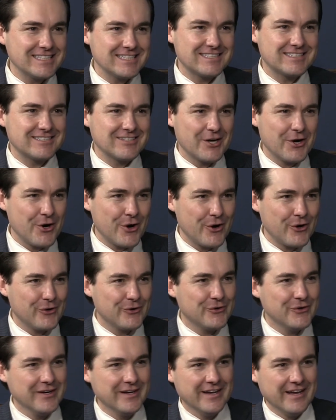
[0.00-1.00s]

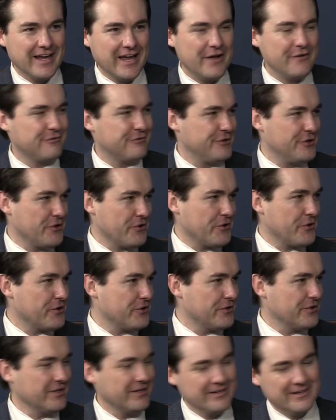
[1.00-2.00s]
So if
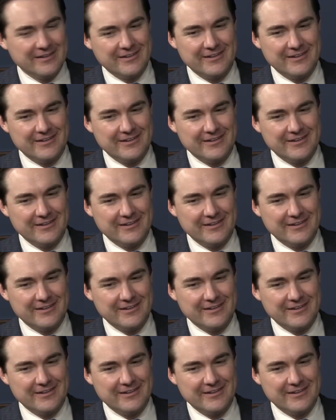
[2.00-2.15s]
you're,